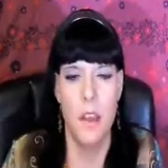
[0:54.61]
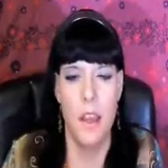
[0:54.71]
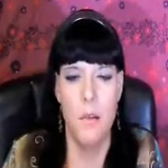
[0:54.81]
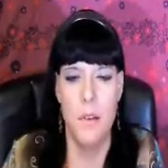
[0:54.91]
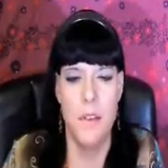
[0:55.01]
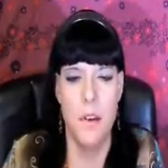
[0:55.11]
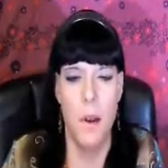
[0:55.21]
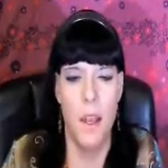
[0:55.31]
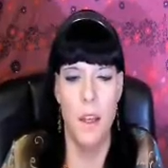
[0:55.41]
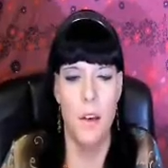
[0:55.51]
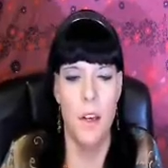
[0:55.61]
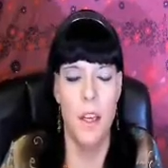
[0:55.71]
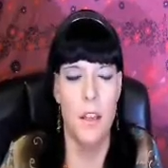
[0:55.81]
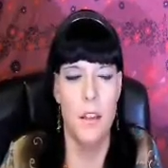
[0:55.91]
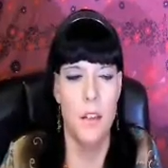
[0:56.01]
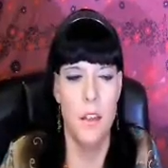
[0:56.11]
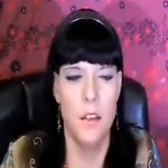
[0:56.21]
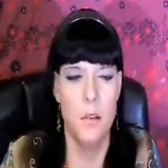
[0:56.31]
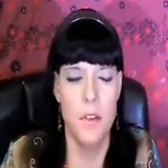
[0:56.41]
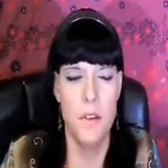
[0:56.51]
I was so angry that
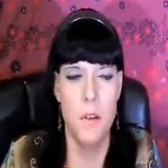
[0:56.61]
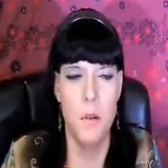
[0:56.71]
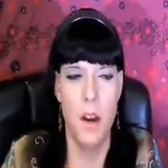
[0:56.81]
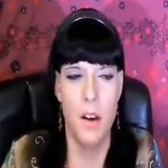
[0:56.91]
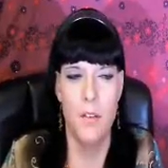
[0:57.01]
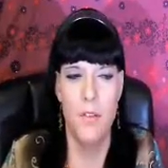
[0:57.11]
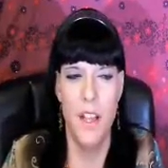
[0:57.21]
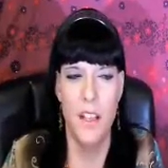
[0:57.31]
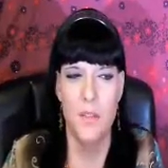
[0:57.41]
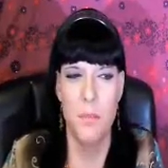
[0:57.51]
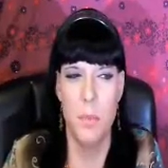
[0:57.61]
there was no heartfelt